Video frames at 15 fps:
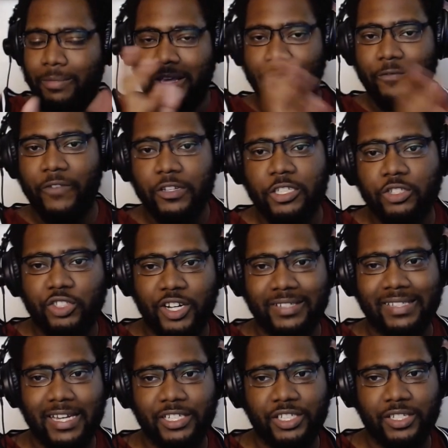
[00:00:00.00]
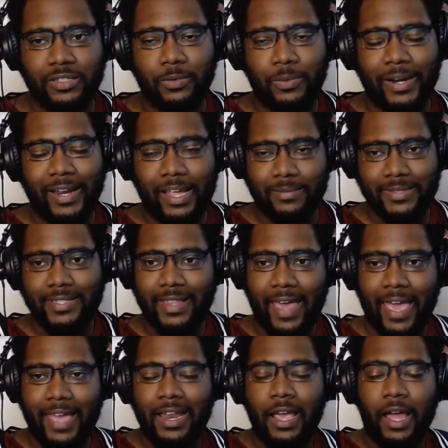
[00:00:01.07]
the official translations when it comes to
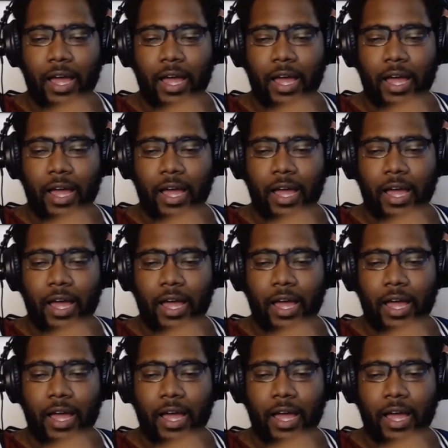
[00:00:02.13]
that